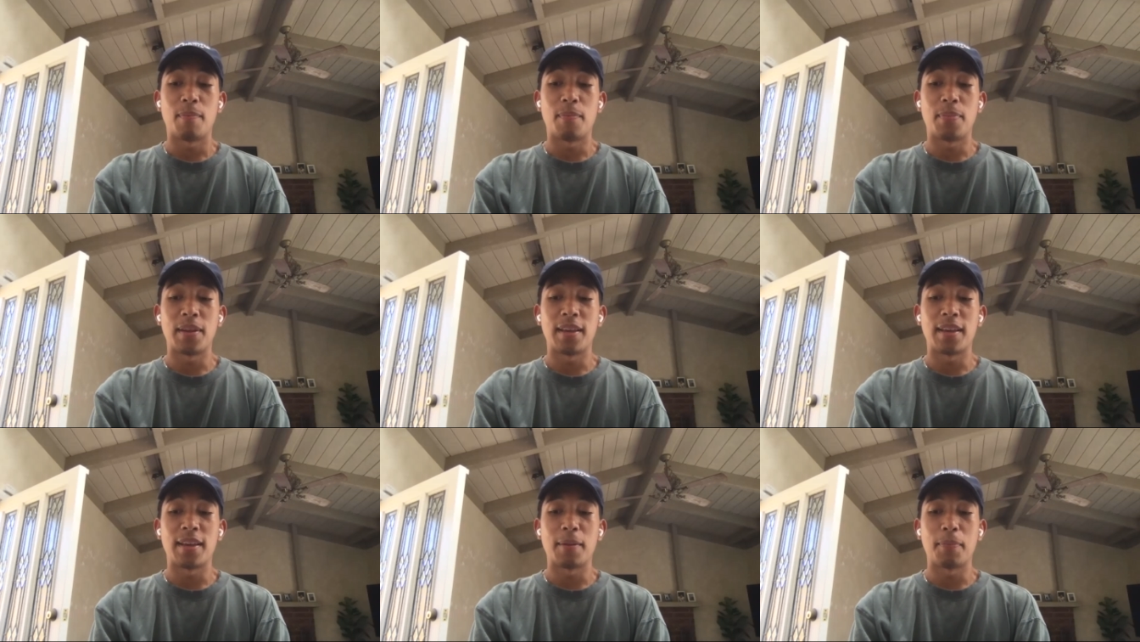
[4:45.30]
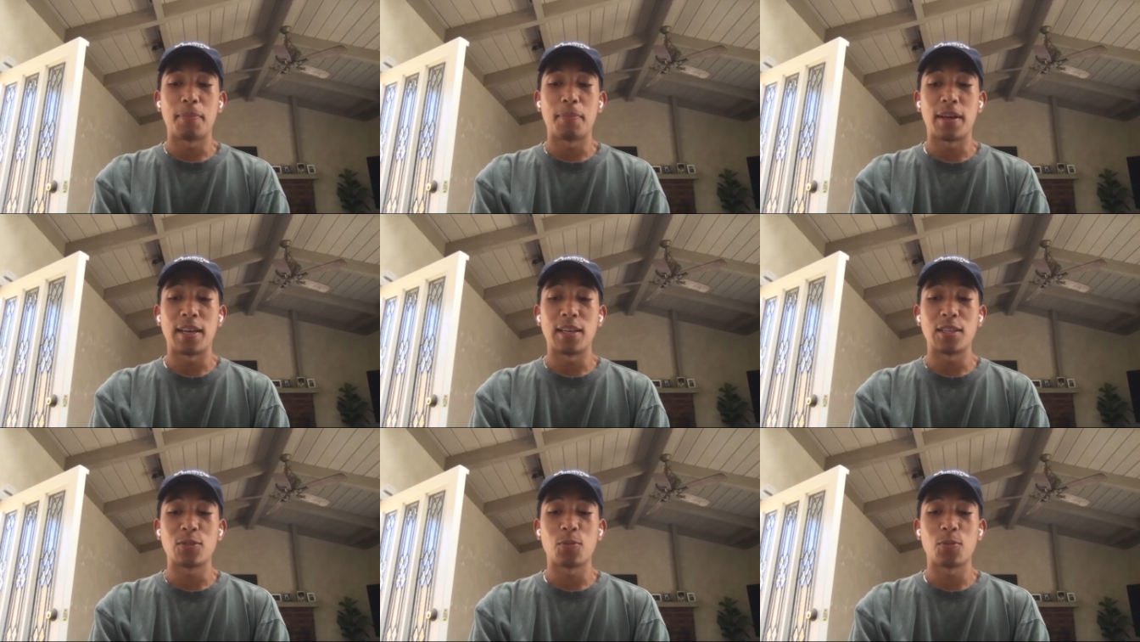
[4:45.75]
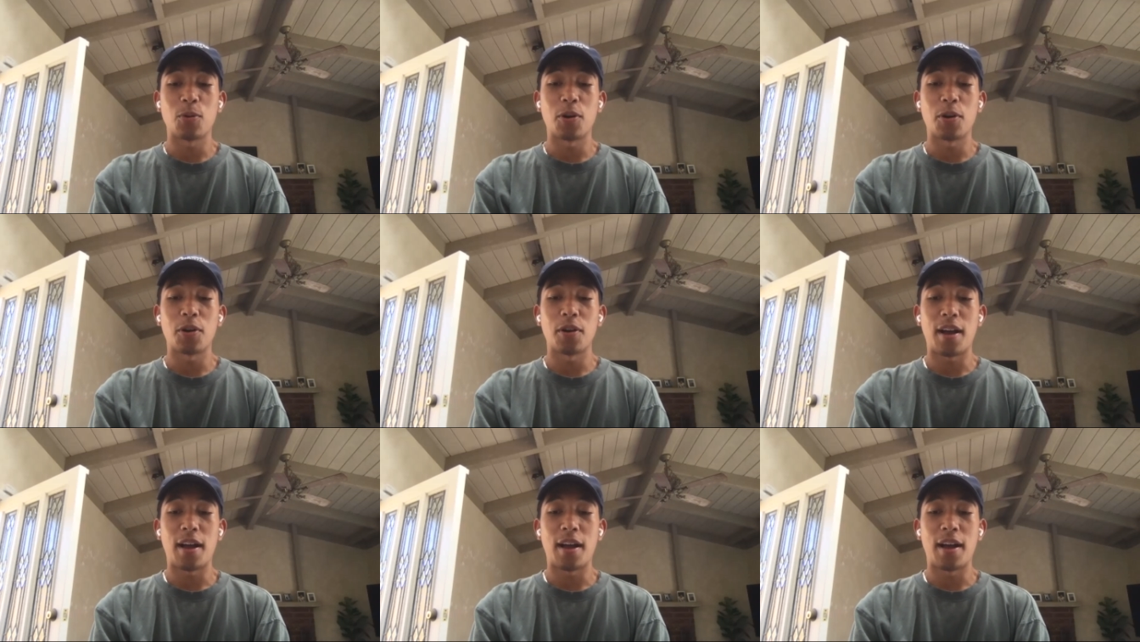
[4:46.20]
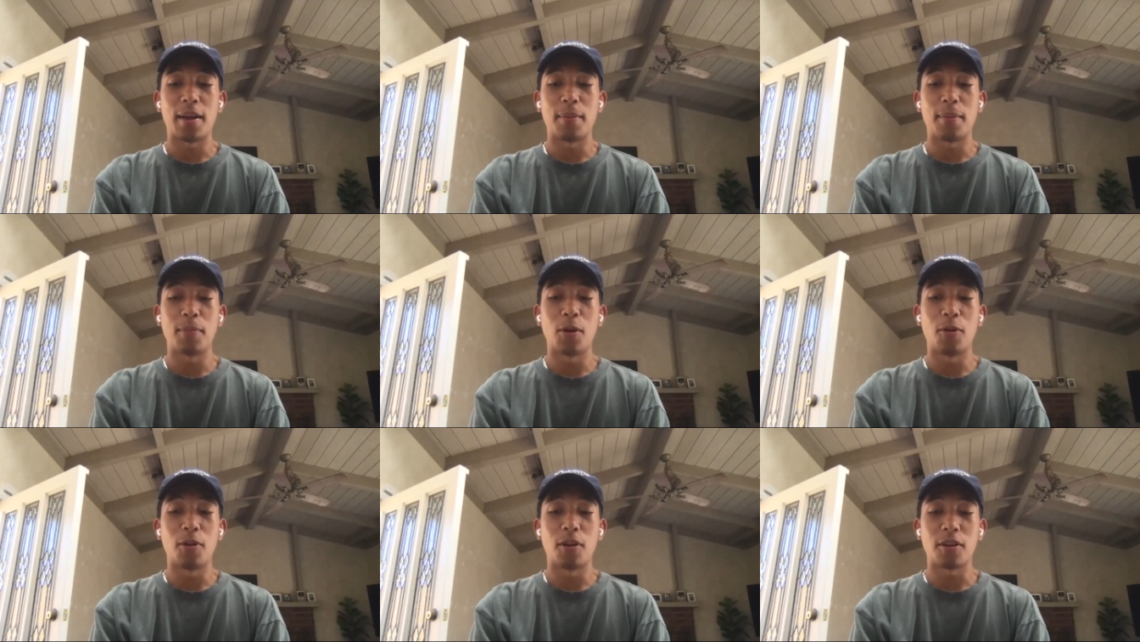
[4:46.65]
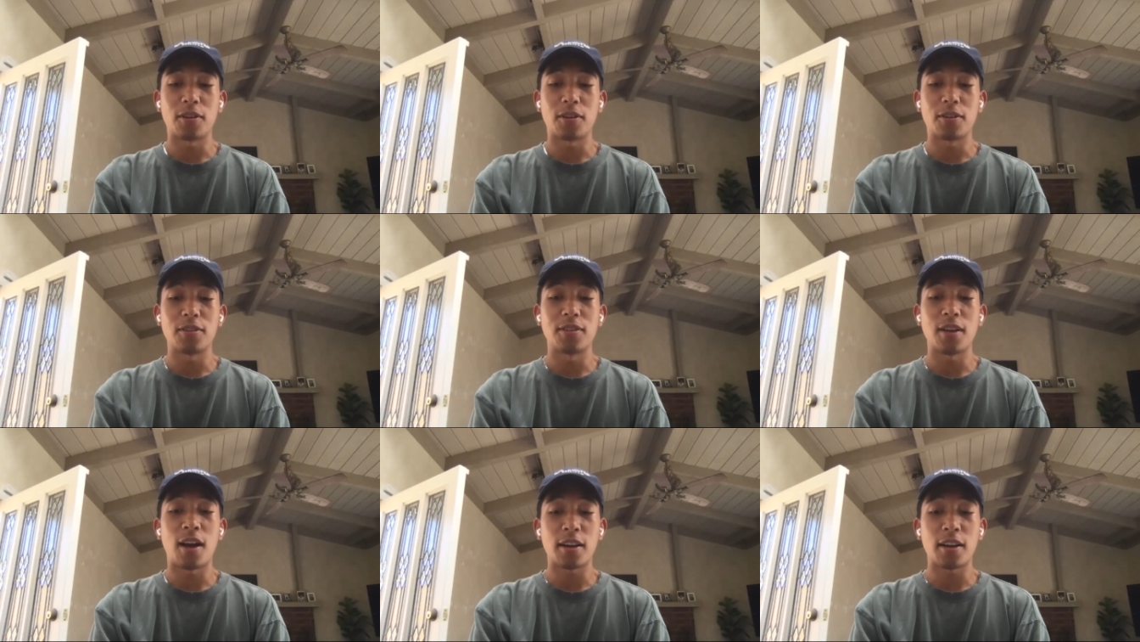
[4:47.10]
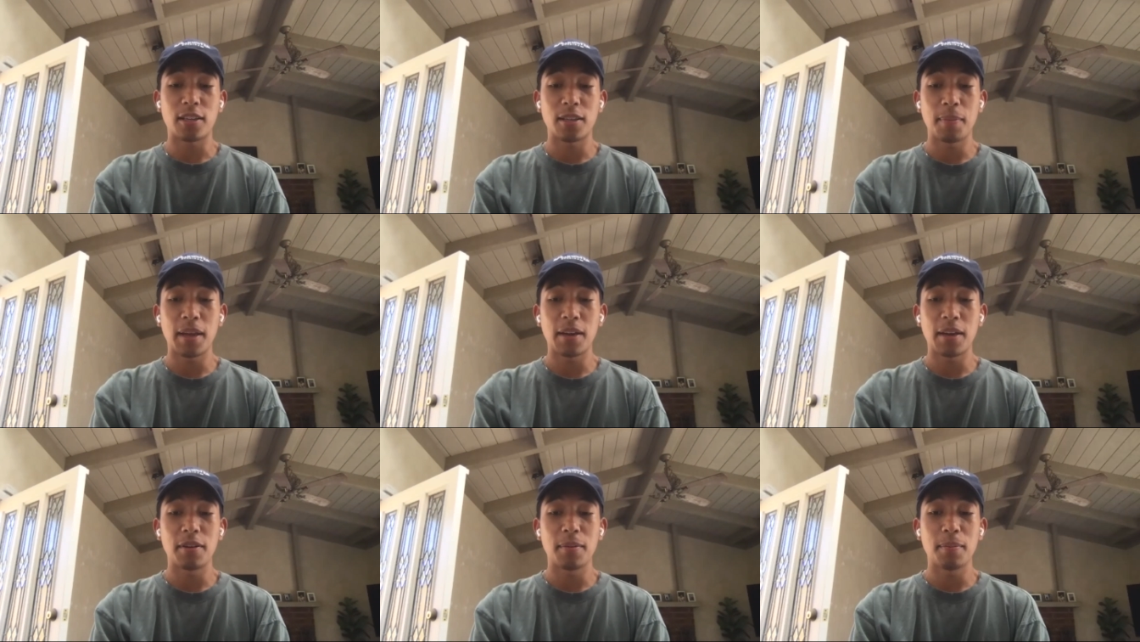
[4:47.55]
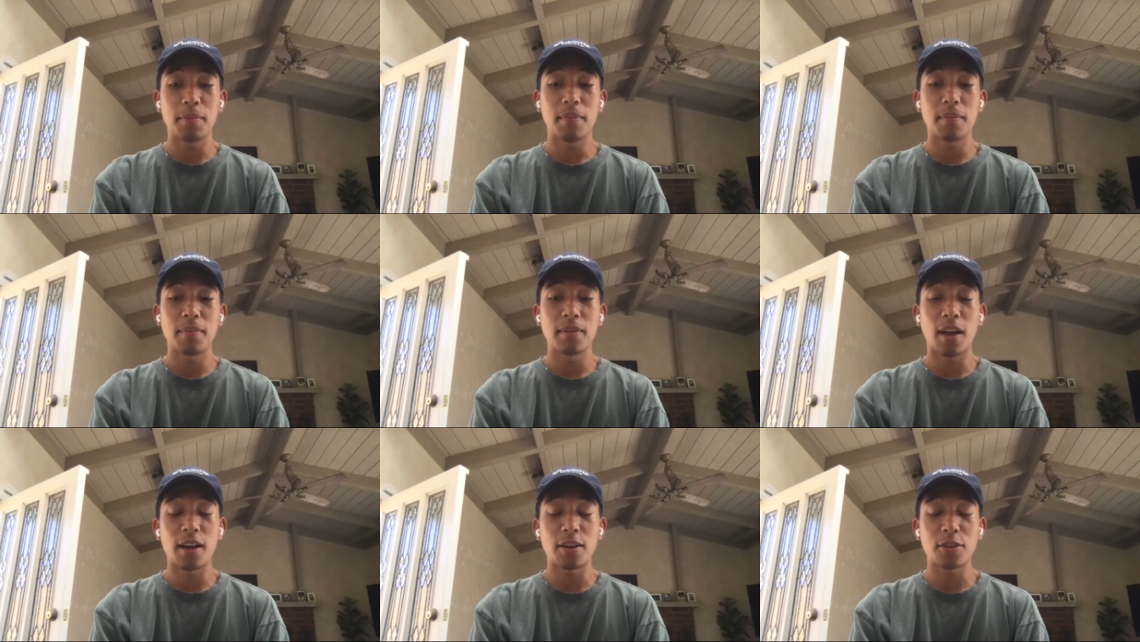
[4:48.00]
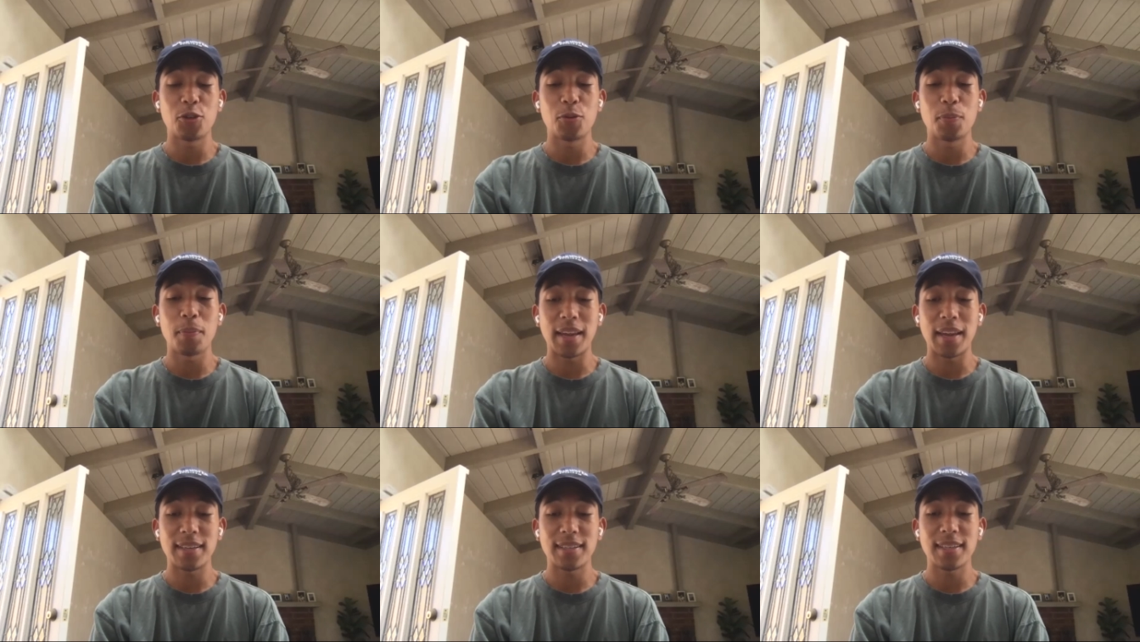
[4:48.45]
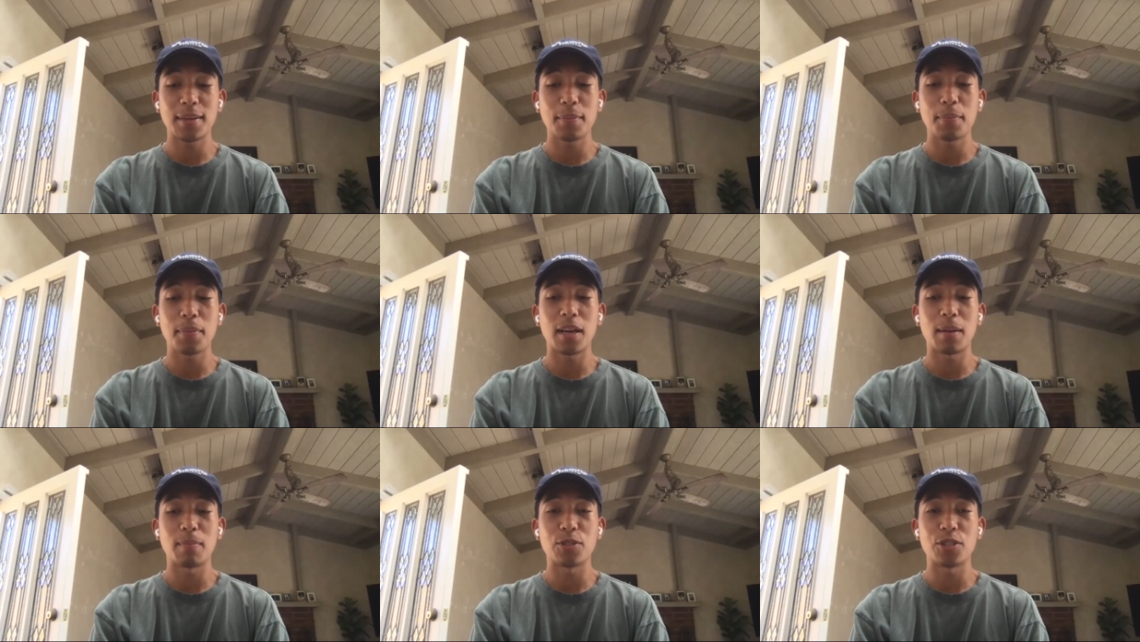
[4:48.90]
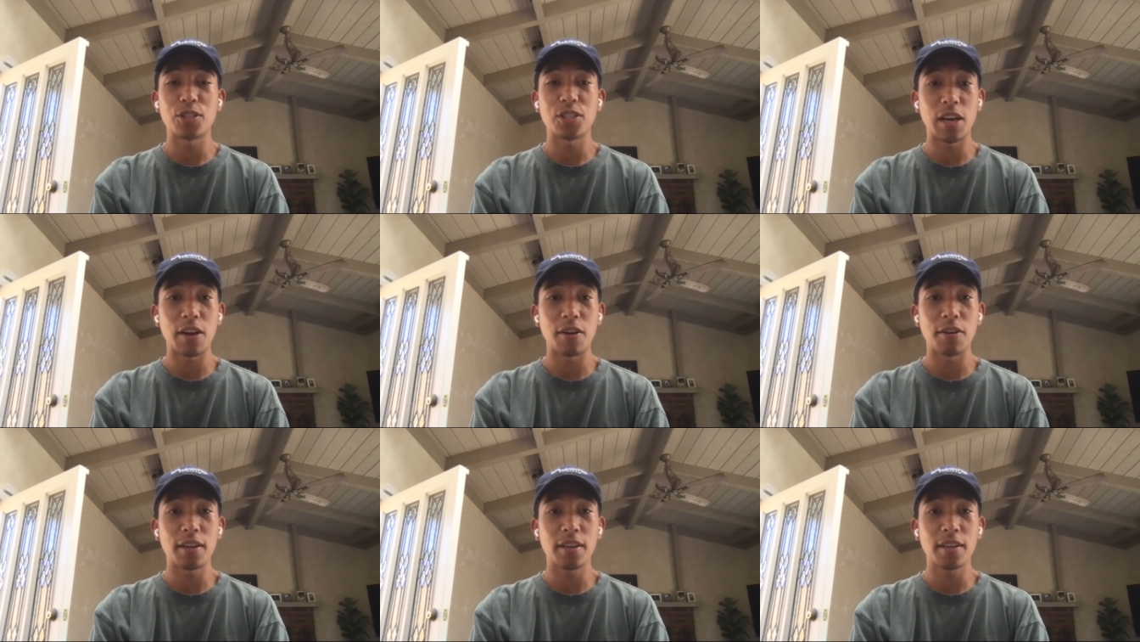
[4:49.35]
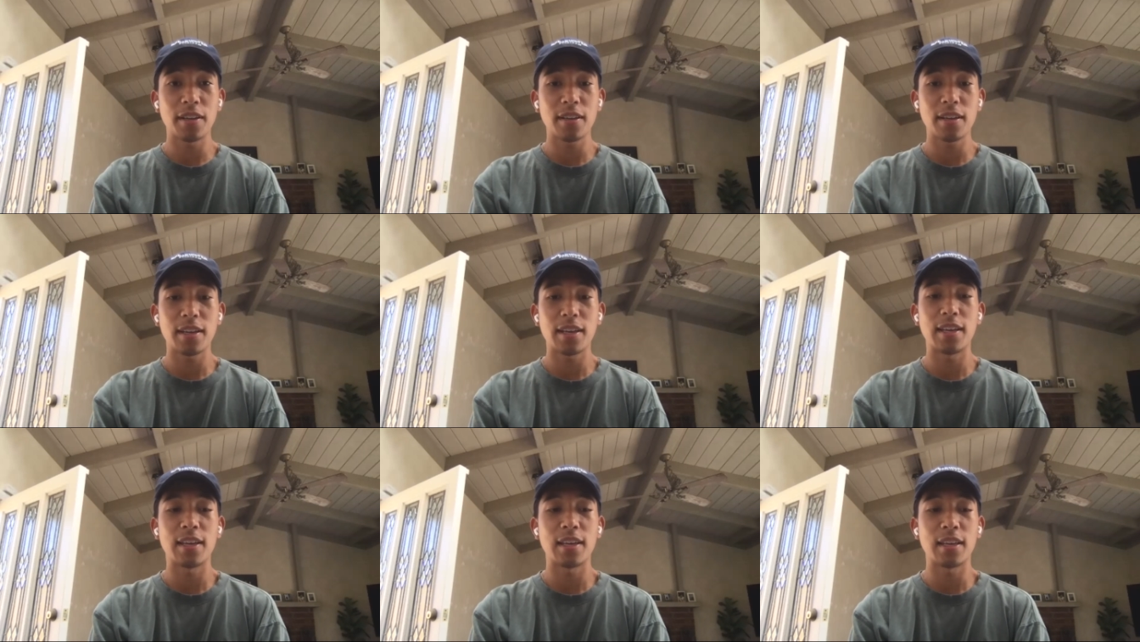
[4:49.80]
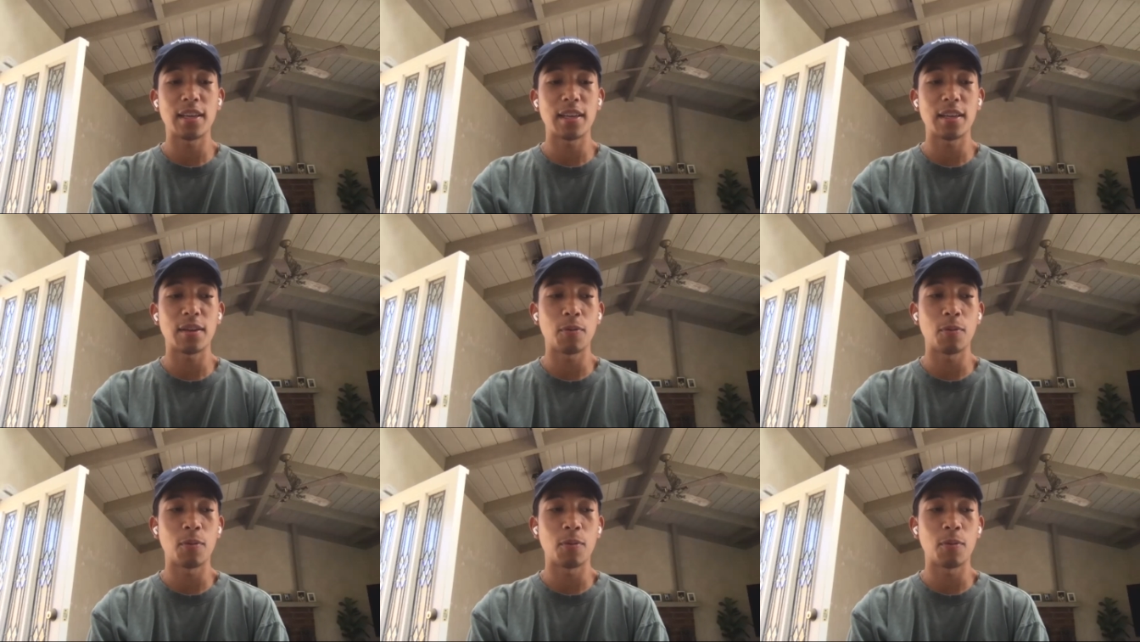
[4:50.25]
being in a place where I'm no longer documenting, but I'm sharing it.